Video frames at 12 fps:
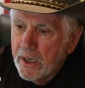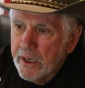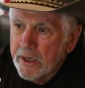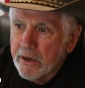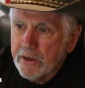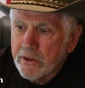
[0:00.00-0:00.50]

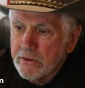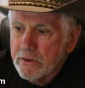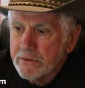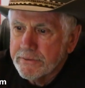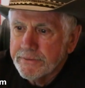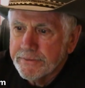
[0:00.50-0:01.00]
An
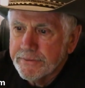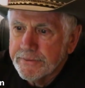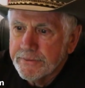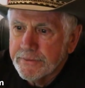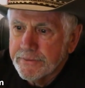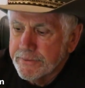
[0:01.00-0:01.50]
article
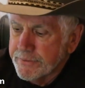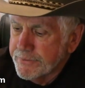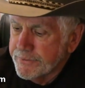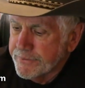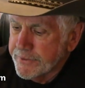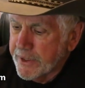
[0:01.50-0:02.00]

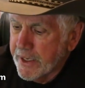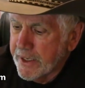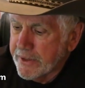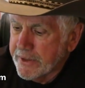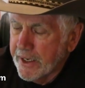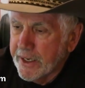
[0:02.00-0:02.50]
that I
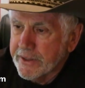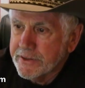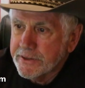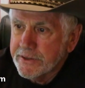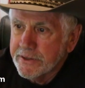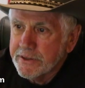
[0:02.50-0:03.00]

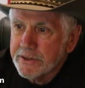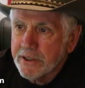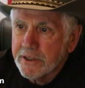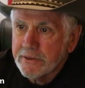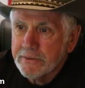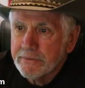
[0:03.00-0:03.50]
attached is
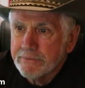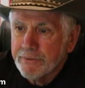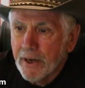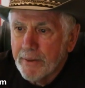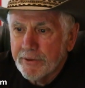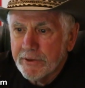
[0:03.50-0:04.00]
on
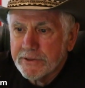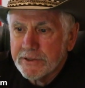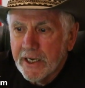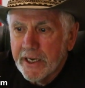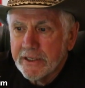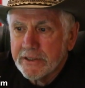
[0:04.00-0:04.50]
Popular
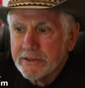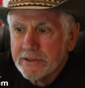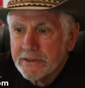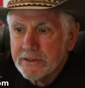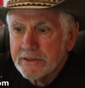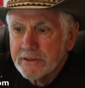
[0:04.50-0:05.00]

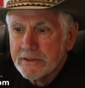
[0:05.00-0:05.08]
Science,